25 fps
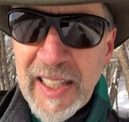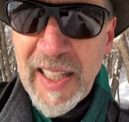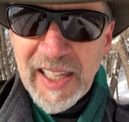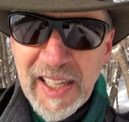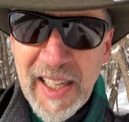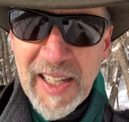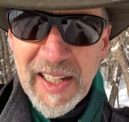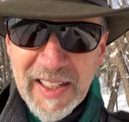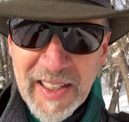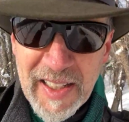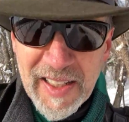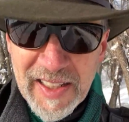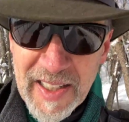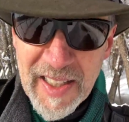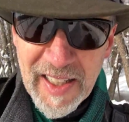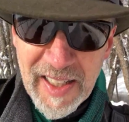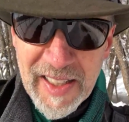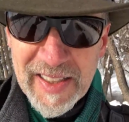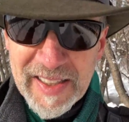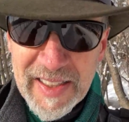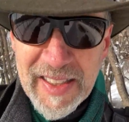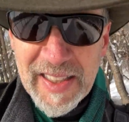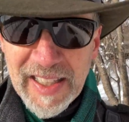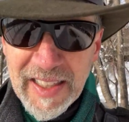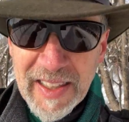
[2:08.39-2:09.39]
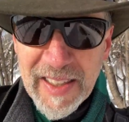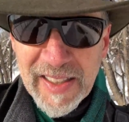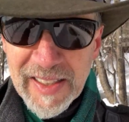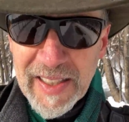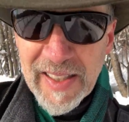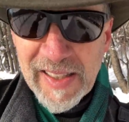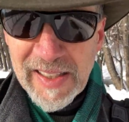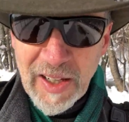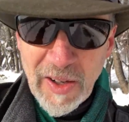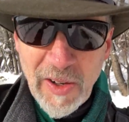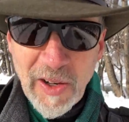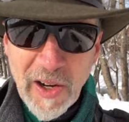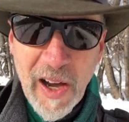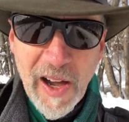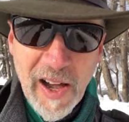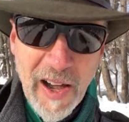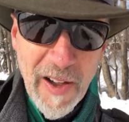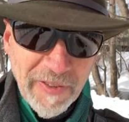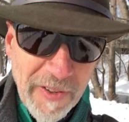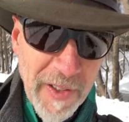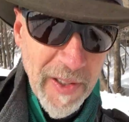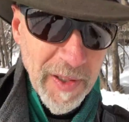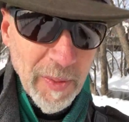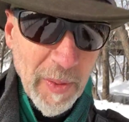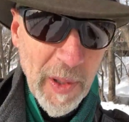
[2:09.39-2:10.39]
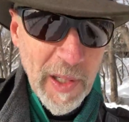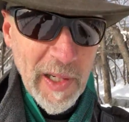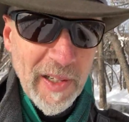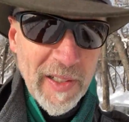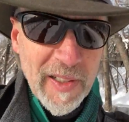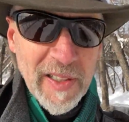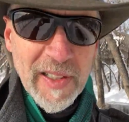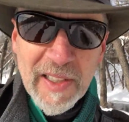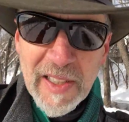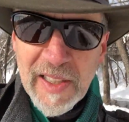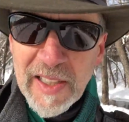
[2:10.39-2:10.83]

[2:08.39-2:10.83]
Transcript: And I see this so often where